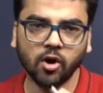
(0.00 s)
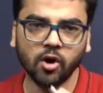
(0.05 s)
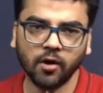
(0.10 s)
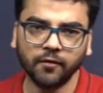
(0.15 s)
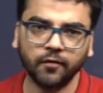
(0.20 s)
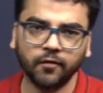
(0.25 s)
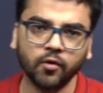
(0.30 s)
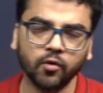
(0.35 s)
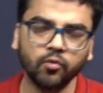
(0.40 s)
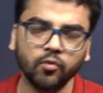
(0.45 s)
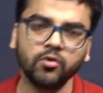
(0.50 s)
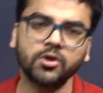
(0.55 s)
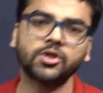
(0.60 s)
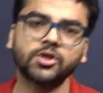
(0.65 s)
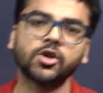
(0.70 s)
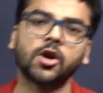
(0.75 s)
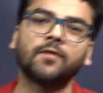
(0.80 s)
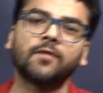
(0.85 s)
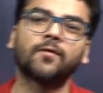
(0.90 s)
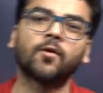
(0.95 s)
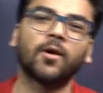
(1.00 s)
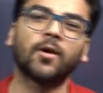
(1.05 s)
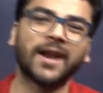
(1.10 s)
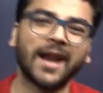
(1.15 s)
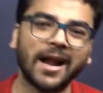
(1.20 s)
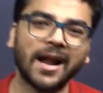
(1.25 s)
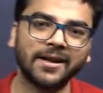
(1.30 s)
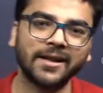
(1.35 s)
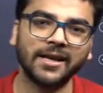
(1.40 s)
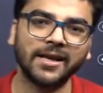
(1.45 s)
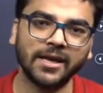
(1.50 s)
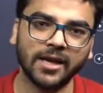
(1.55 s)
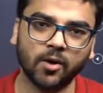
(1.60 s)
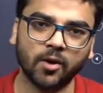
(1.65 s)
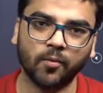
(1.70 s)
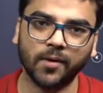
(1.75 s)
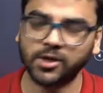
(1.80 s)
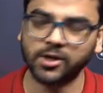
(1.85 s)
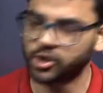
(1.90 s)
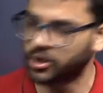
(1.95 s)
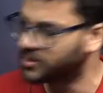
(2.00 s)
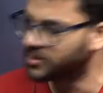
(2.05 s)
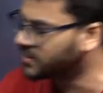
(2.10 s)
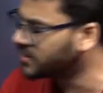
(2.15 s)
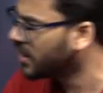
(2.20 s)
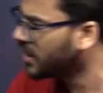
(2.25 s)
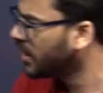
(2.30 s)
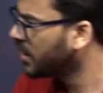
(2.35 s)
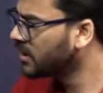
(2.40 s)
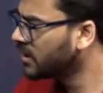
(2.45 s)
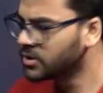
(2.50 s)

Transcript: of roots of quadratic equations.